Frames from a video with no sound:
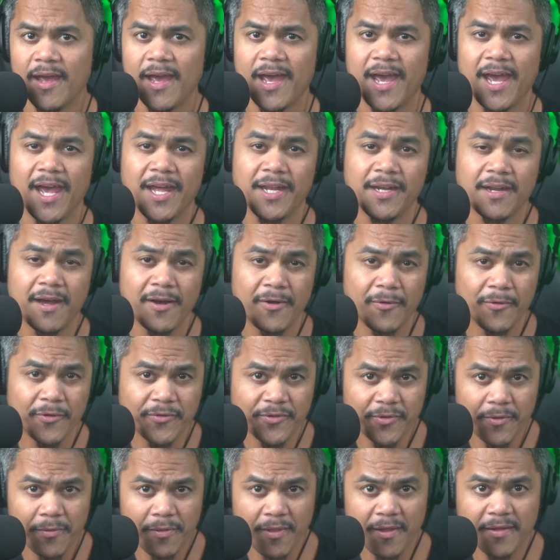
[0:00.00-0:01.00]
and I
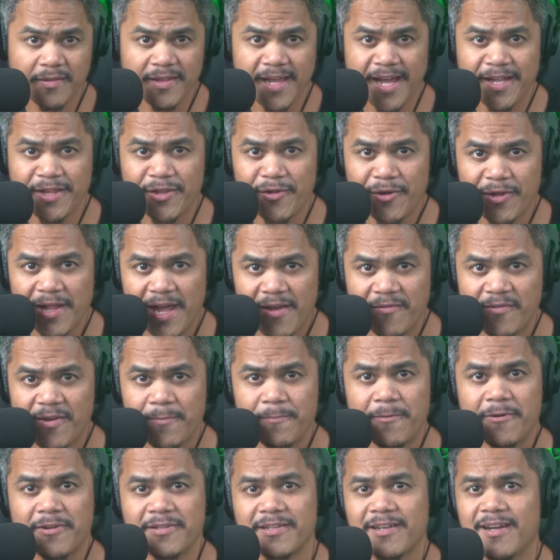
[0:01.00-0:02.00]
also think that not every
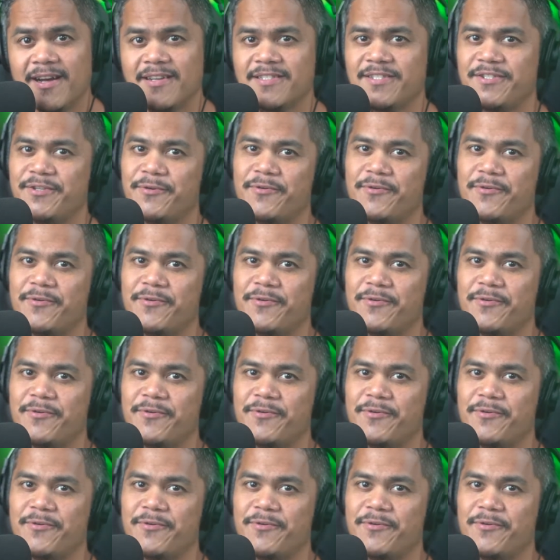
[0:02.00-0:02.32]
podcaster